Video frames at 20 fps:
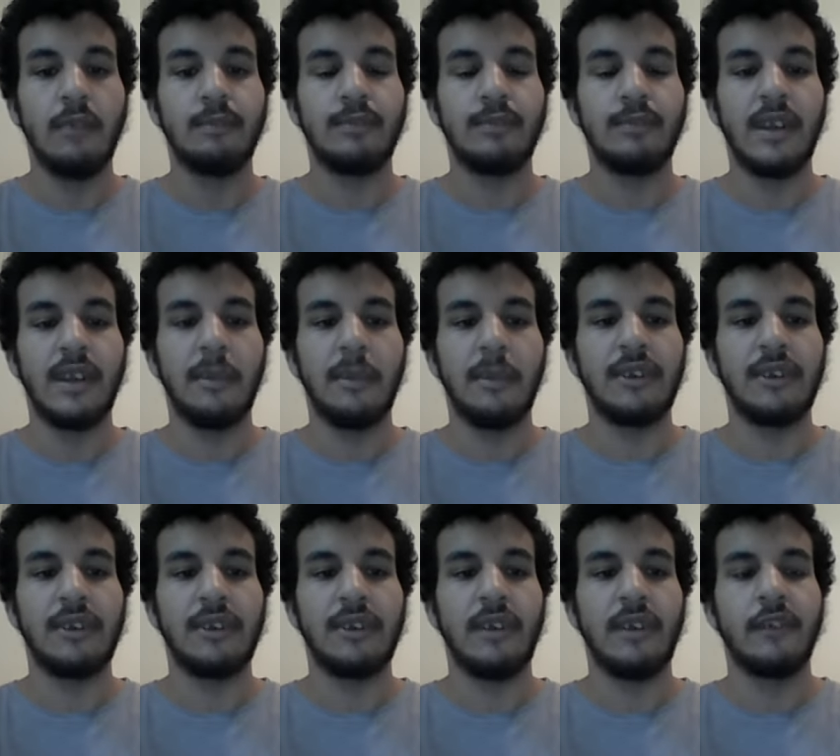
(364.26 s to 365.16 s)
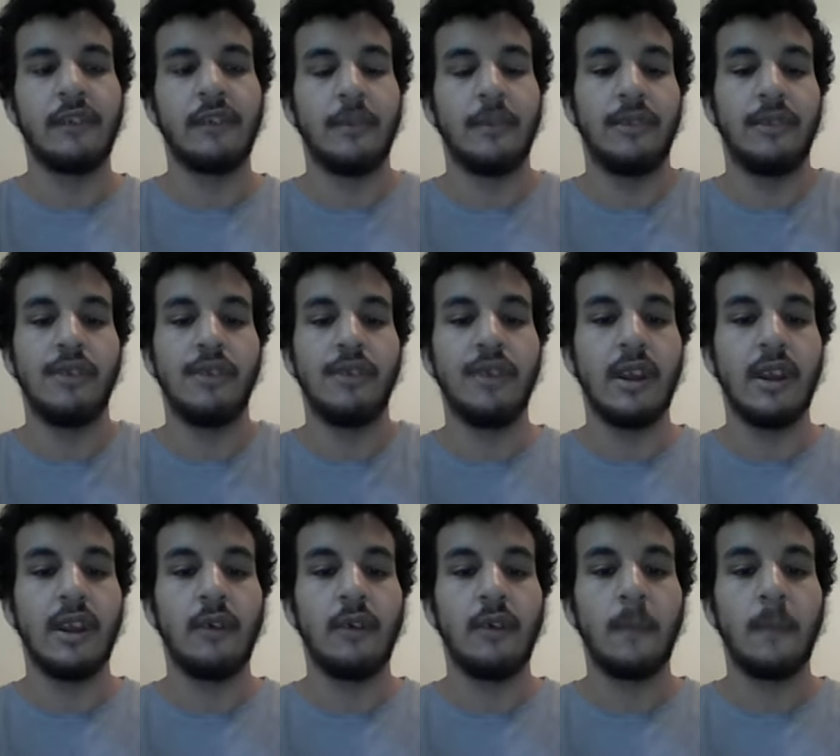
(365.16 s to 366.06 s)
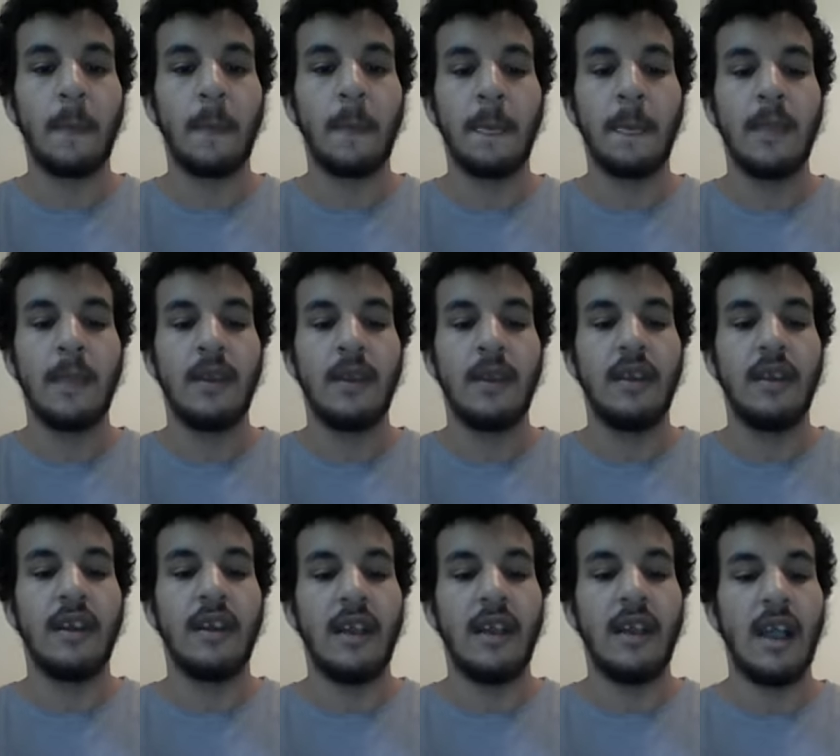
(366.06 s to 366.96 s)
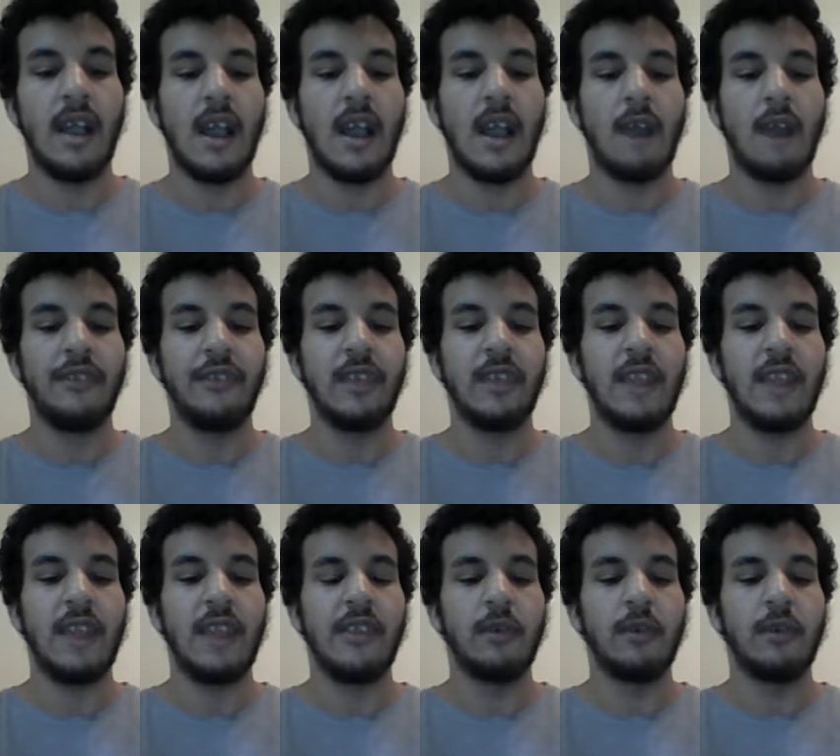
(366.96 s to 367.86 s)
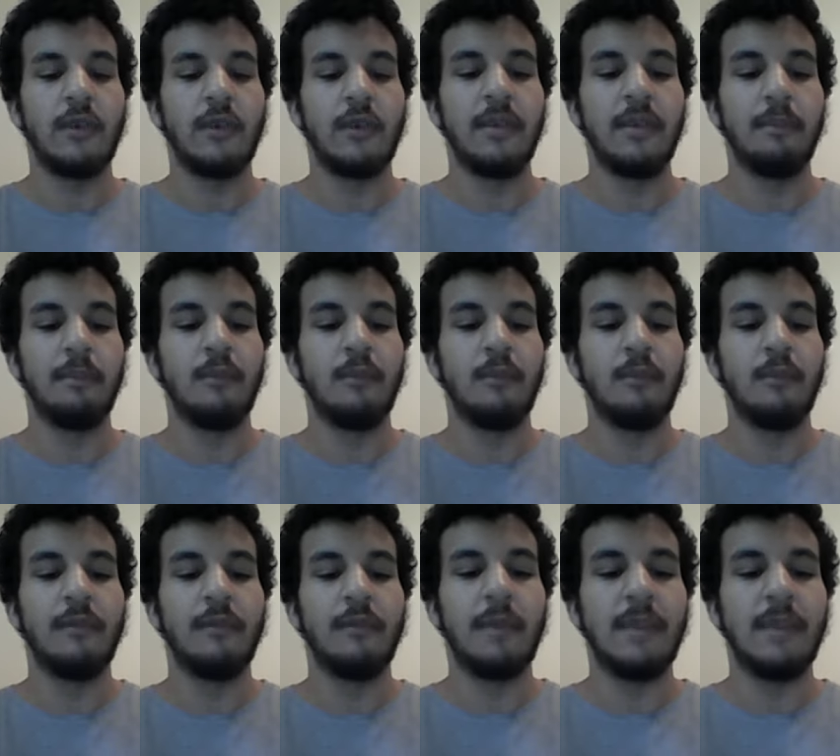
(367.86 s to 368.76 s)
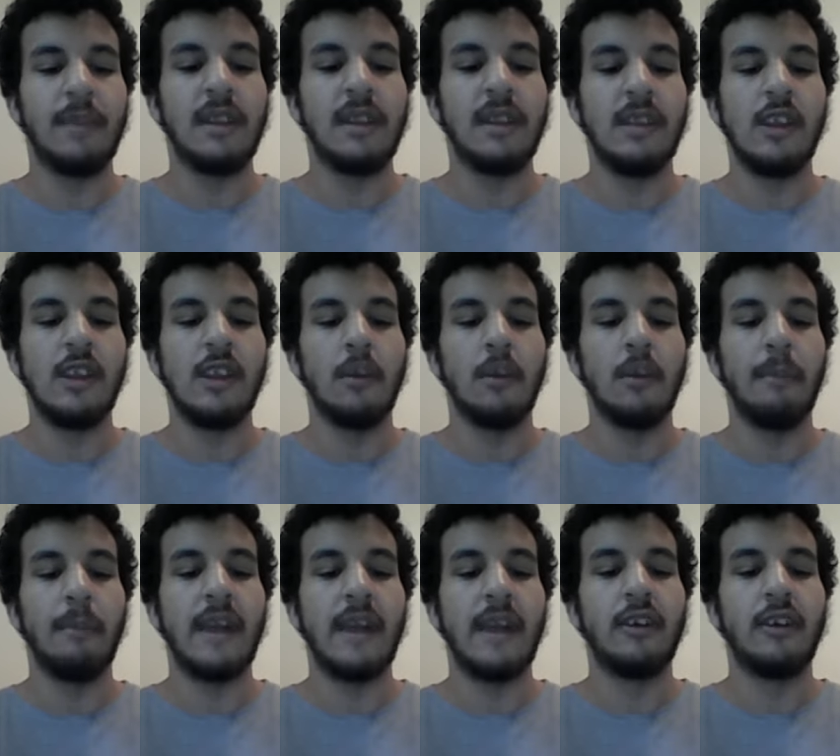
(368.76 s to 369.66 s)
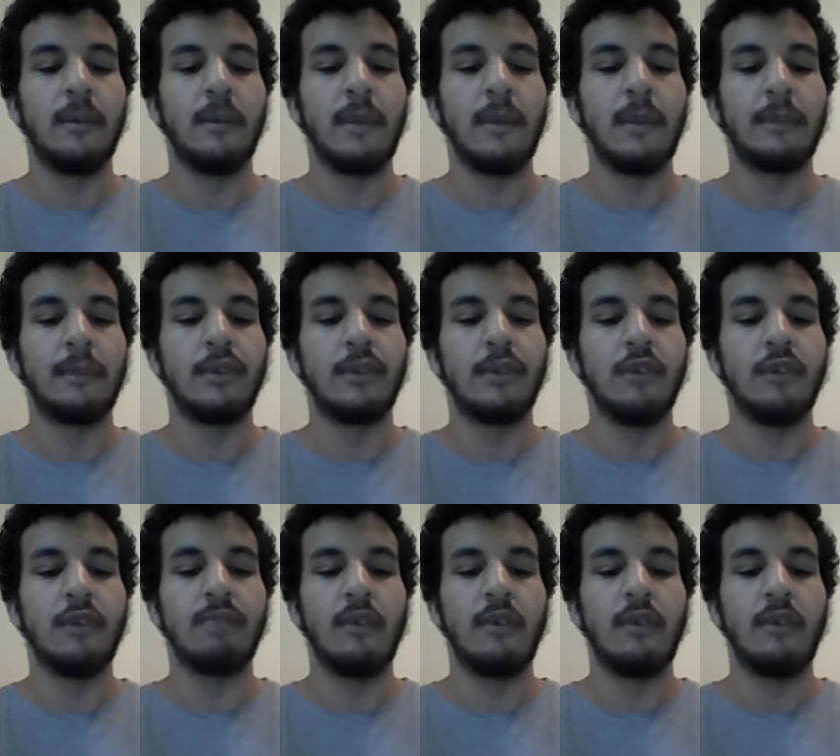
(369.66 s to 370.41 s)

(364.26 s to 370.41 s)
pretty much the rest of them, too, I don't think that anything would have been better or improved.